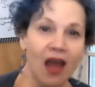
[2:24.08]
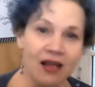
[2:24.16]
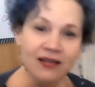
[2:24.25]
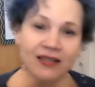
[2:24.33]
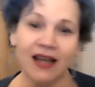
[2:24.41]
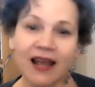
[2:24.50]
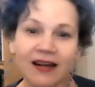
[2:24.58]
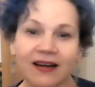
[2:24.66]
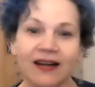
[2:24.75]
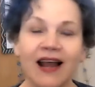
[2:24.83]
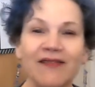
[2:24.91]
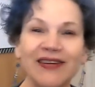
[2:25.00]
staying
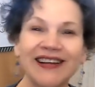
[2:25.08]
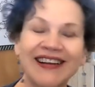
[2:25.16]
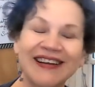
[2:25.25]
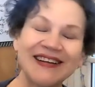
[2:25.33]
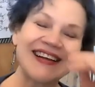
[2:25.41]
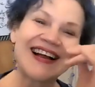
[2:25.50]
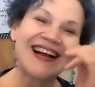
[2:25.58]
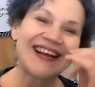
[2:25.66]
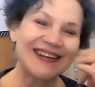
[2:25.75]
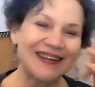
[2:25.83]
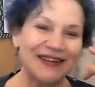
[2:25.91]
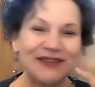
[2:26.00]
alive. I
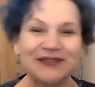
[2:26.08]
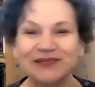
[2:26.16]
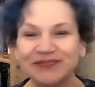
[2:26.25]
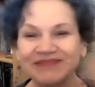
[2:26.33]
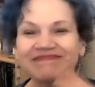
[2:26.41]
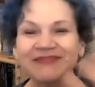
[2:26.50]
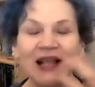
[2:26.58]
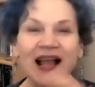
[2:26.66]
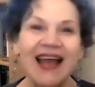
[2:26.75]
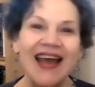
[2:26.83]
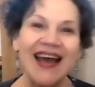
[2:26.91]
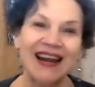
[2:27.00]
know.
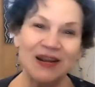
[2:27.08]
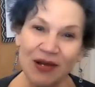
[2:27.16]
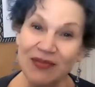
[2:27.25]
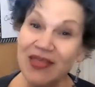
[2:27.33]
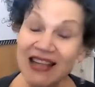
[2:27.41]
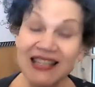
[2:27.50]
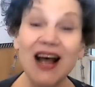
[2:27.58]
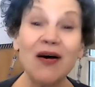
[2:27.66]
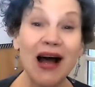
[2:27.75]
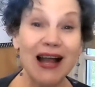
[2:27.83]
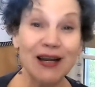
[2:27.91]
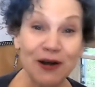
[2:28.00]
Anyway, that's how
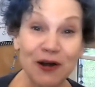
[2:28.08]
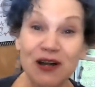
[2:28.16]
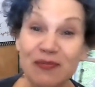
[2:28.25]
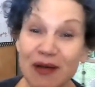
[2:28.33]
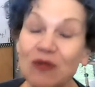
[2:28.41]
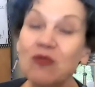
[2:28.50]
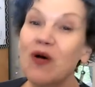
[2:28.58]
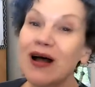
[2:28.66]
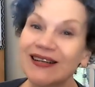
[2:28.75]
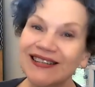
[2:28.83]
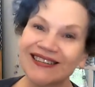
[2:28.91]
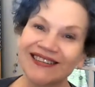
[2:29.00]
I learned about
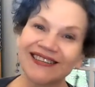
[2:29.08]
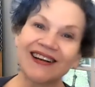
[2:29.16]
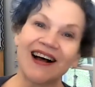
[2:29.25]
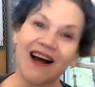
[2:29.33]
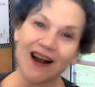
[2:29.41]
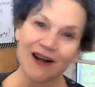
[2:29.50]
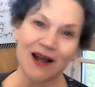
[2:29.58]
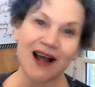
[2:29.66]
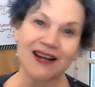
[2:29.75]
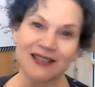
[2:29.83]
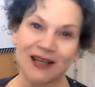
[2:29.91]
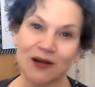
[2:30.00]
what a hard
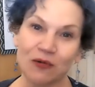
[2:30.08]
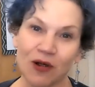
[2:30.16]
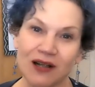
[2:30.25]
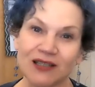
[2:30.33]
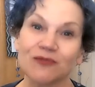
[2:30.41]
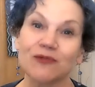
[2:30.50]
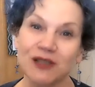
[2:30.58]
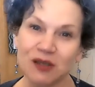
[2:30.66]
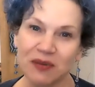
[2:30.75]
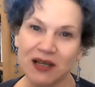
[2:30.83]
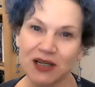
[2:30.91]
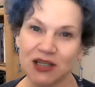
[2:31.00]
onset was the
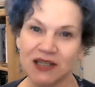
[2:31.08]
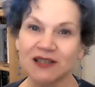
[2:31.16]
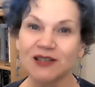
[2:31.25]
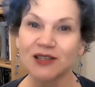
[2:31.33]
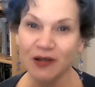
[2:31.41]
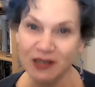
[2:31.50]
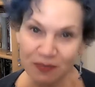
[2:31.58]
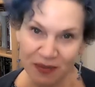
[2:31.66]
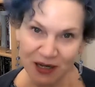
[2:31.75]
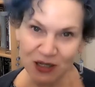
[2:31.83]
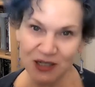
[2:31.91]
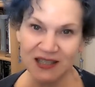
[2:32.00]
Bee Gees. So it's a
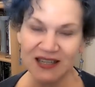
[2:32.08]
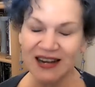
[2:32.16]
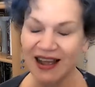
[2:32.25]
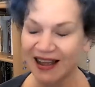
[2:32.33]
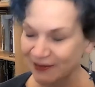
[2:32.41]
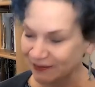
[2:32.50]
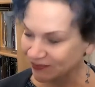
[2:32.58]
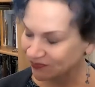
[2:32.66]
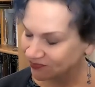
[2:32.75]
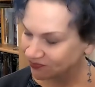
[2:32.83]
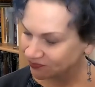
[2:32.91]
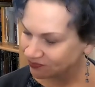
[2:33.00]
Bee Gees attack.
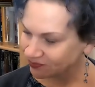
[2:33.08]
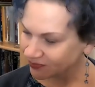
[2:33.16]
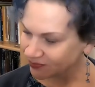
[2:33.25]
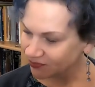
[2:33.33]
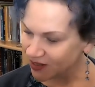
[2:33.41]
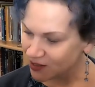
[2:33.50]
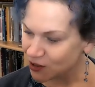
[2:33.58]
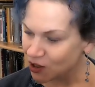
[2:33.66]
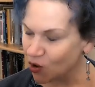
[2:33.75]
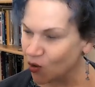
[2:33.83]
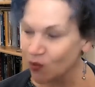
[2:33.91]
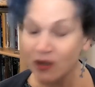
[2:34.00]

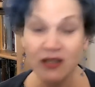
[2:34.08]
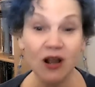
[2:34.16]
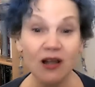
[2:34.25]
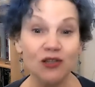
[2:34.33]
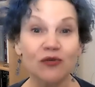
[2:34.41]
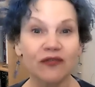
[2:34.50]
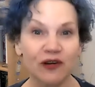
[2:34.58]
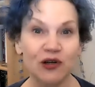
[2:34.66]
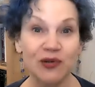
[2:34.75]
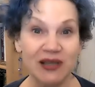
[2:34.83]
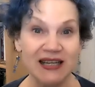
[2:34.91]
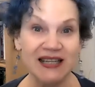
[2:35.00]
So it's also referred
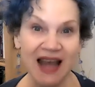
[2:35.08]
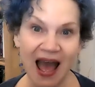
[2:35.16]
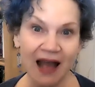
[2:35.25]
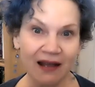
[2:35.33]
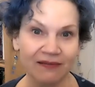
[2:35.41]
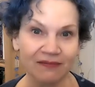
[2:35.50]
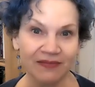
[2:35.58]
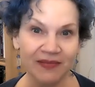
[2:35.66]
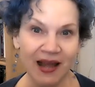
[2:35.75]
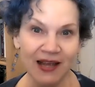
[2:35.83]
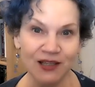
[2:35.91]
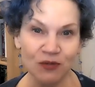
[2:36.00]
to as an attack
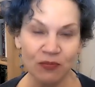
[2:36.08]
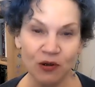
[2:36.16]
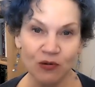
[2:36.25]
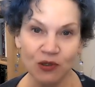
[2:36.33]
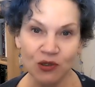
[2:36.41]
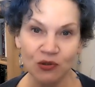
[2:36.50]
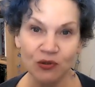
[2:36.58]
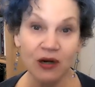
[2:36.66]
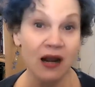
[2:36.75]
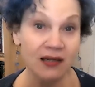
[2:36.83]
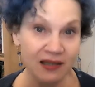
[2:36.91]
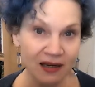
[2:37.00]
as opposed to an
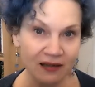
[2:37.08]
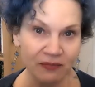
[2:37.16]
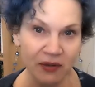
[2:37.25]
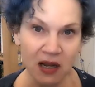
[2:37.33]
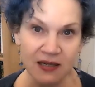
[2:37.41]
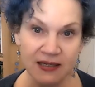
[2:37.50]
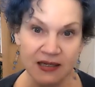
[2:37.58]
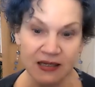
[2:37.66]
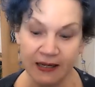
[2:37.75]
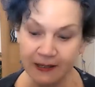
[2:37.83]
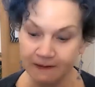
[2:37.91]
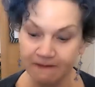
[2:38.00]
onset because it's
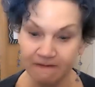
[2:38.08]
like,